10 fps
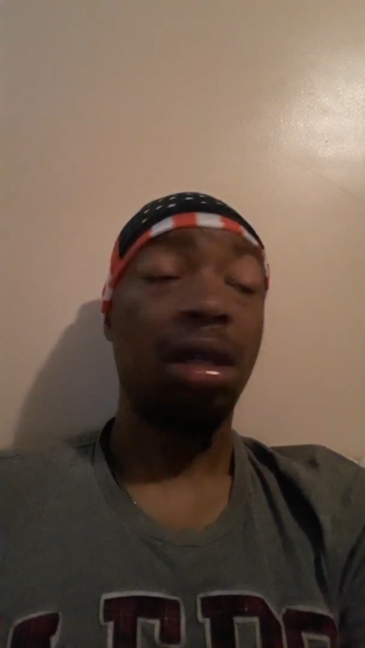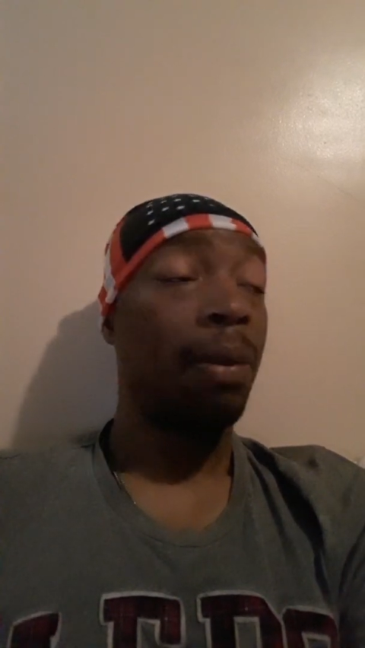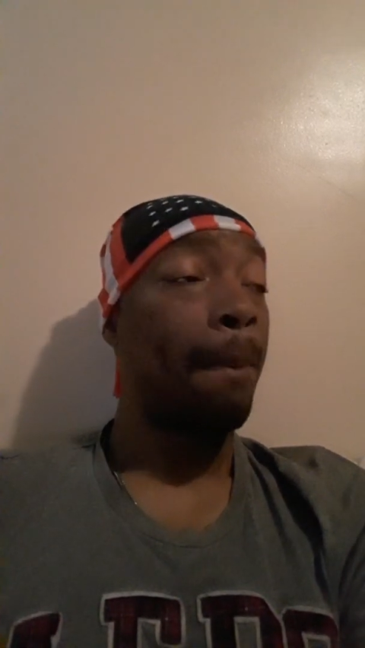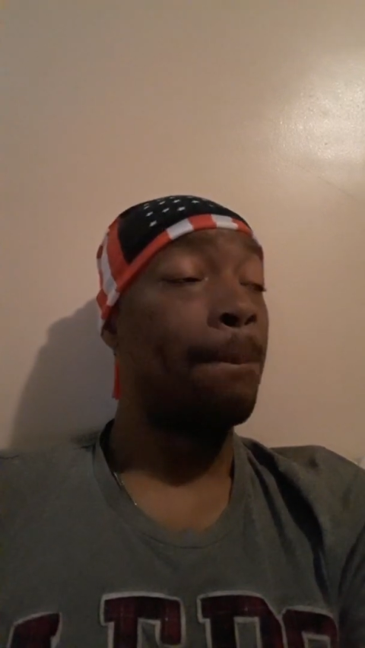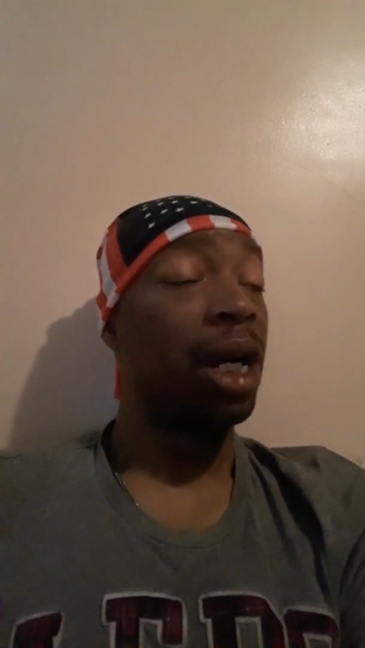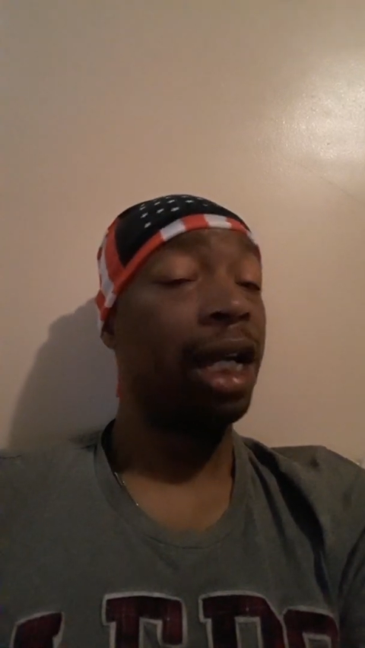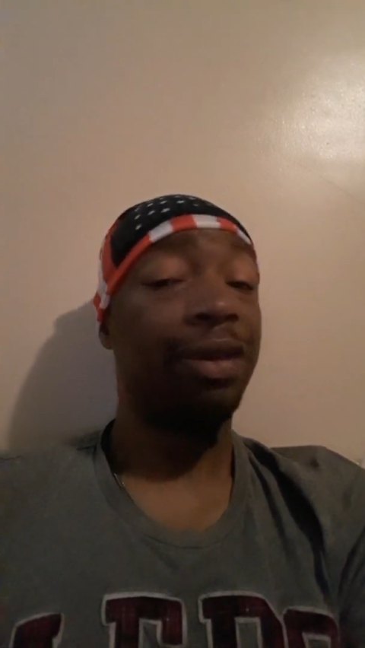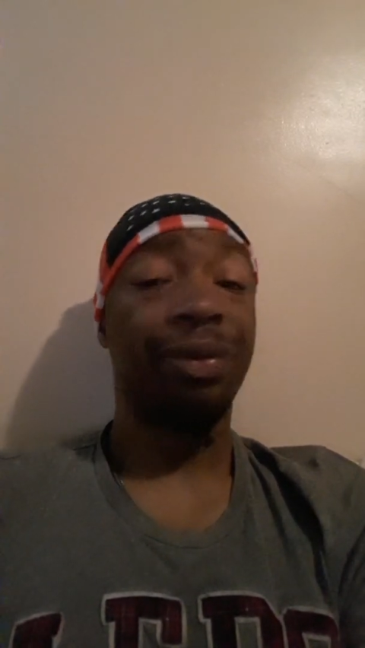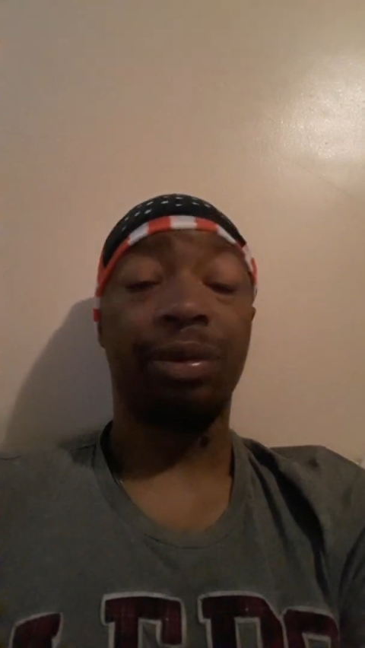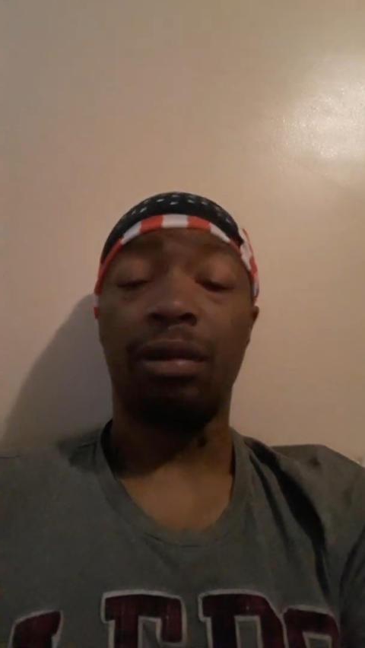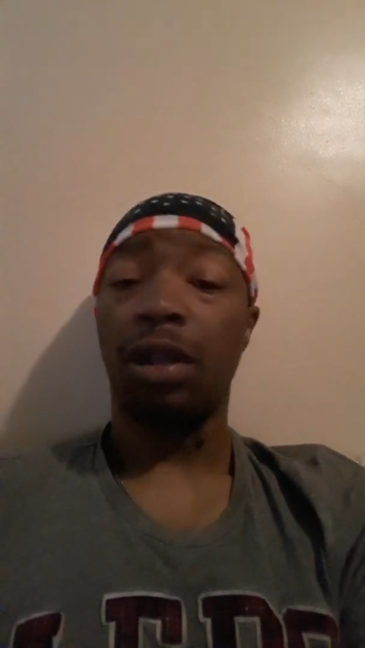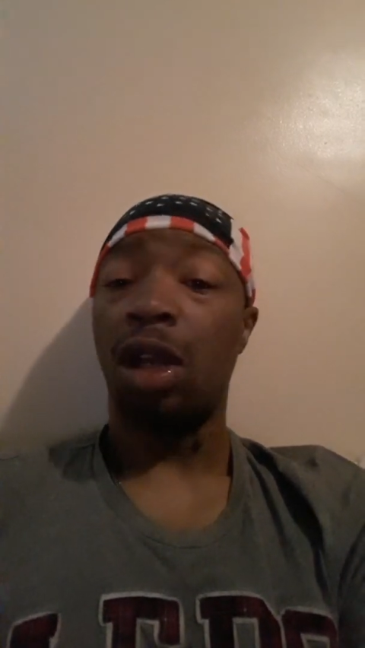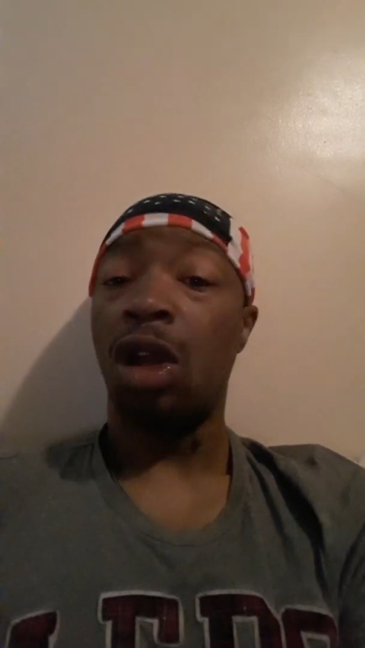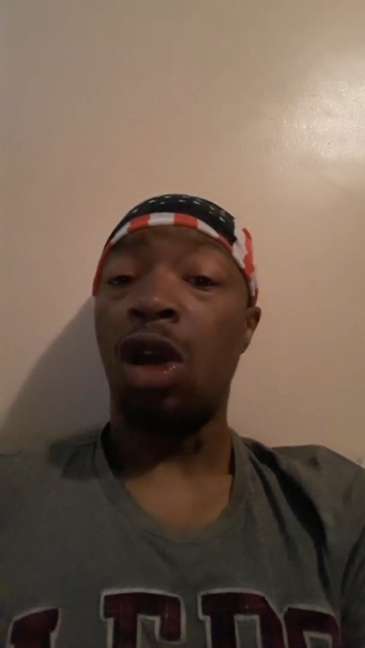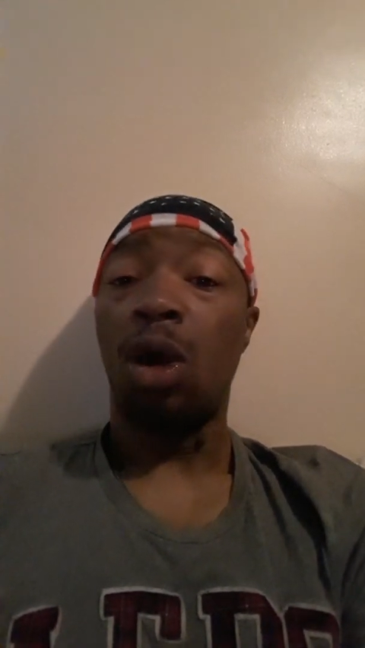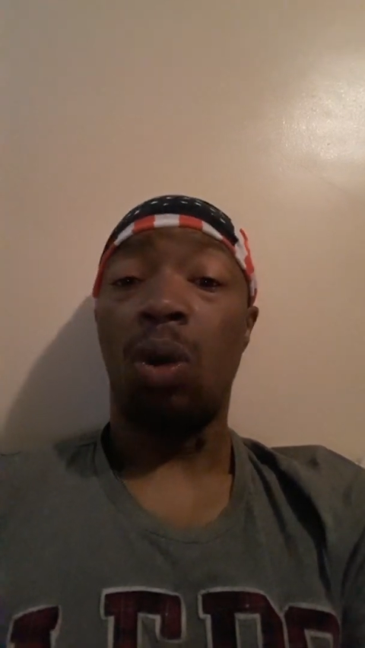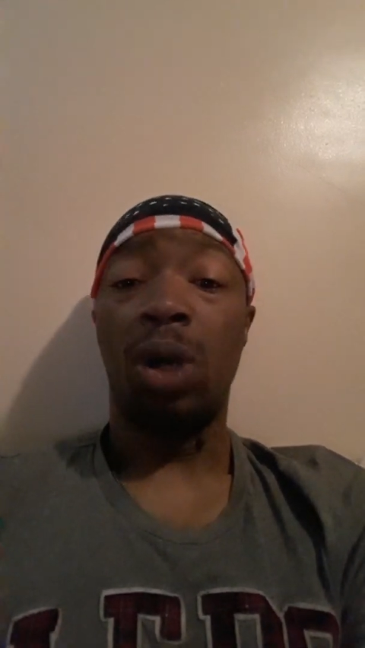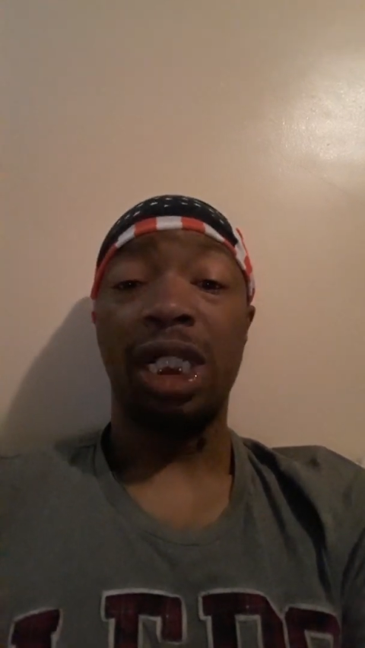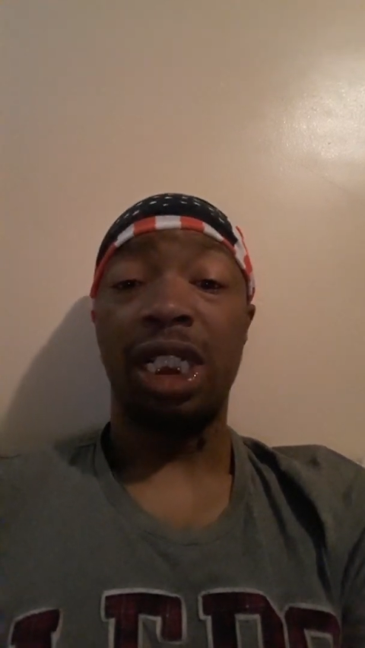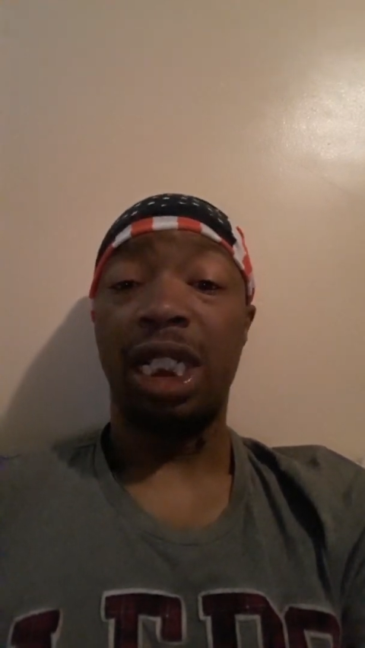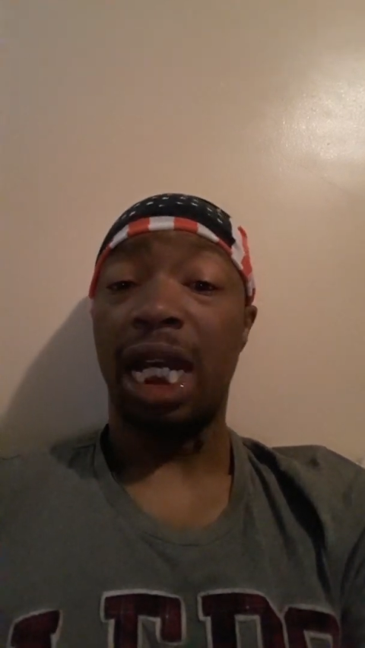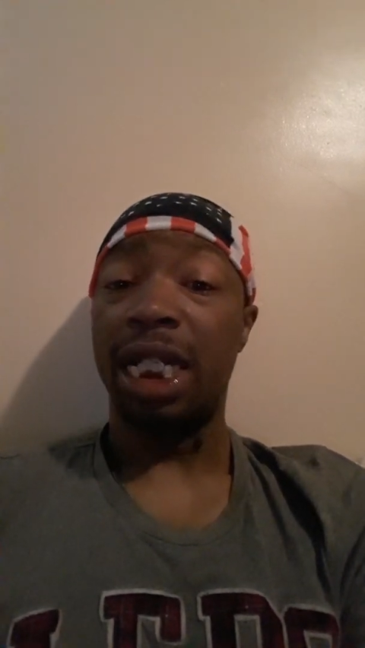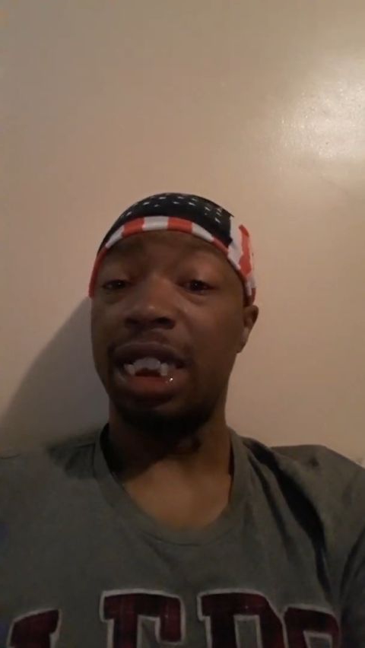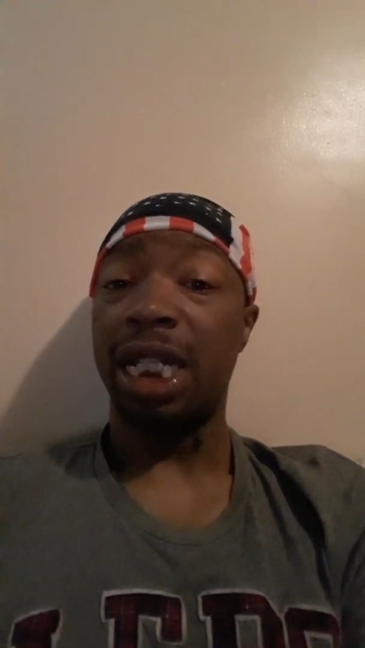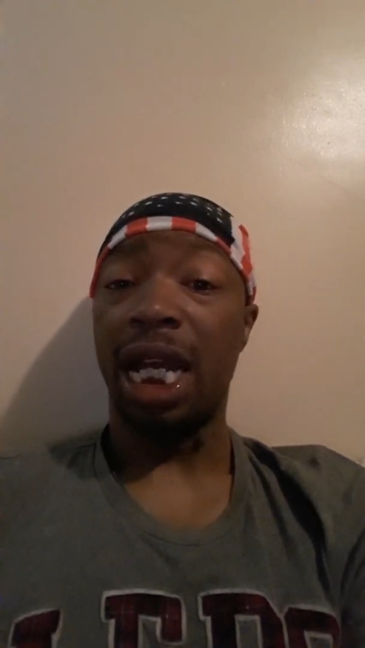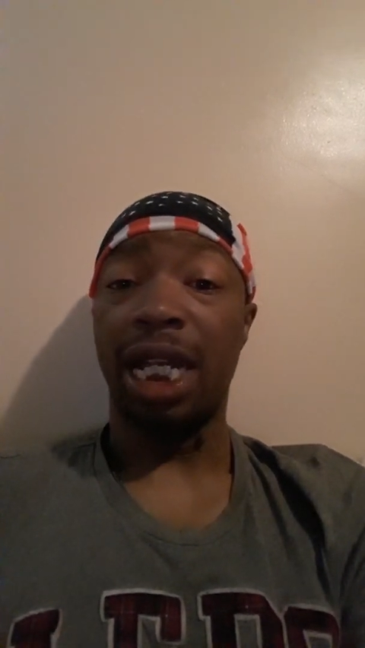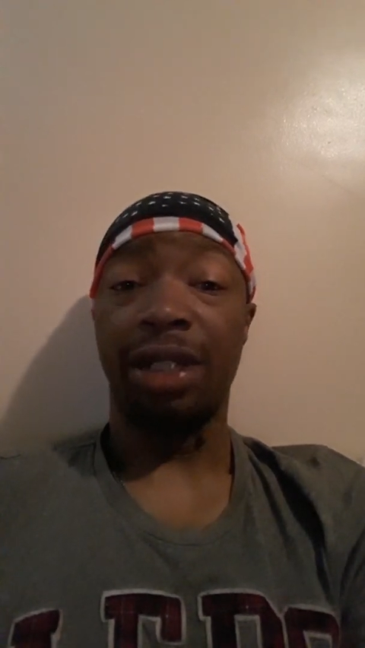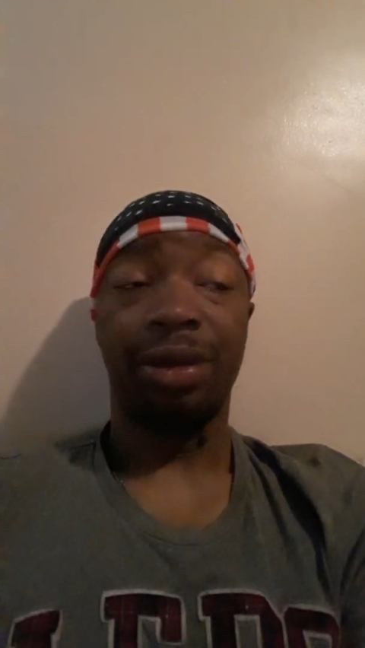But what is done is done.